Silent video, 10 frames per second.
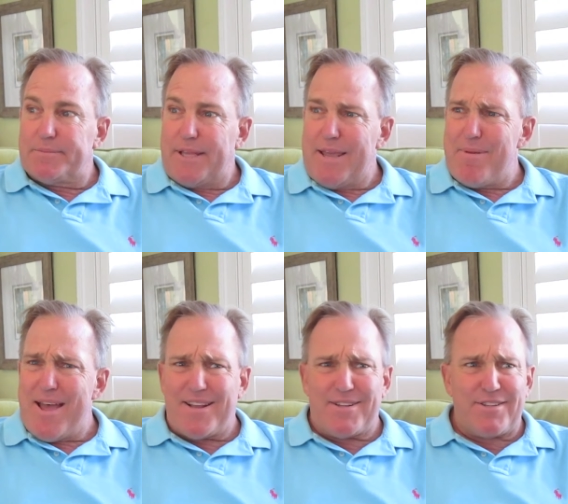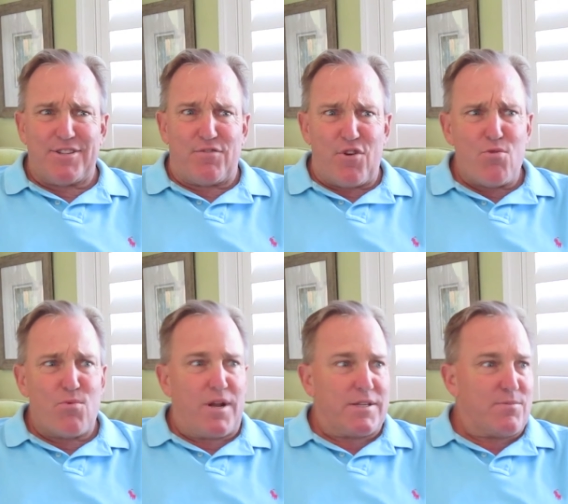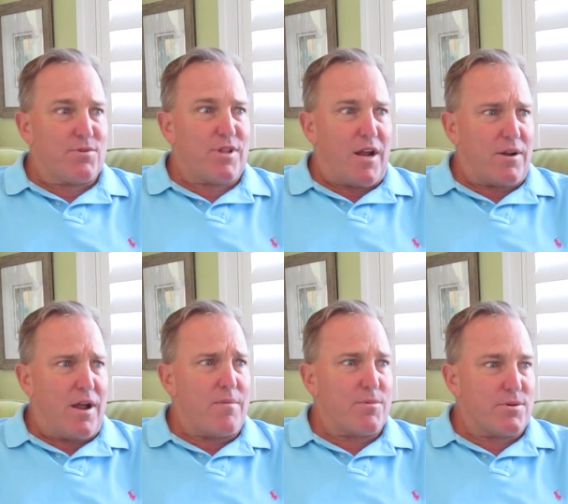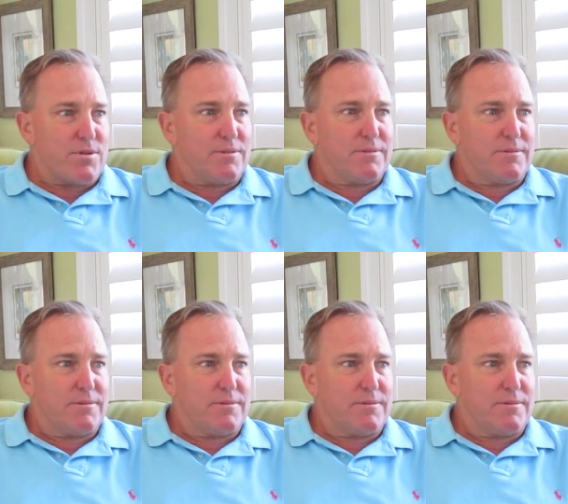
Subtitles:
Came back, and then the phone rings. It was Dr. Hammers.